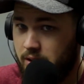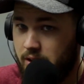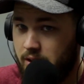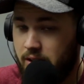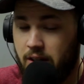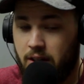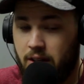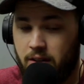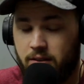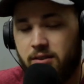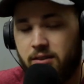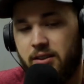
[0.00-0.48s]

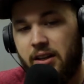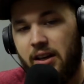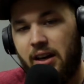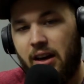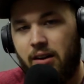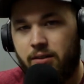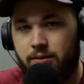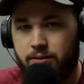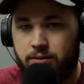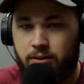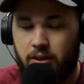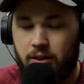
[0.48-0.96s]
And he sat
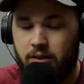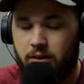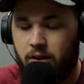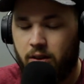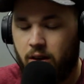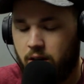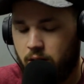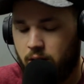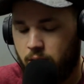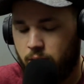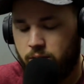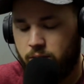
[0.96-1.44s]
out front
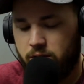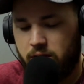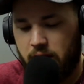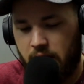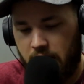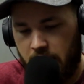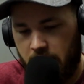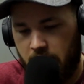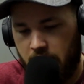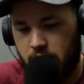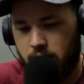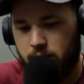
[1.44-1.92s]
the whole
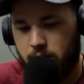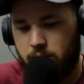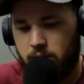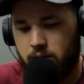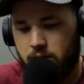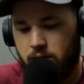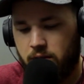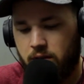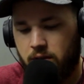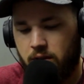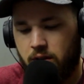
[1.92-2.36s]
time.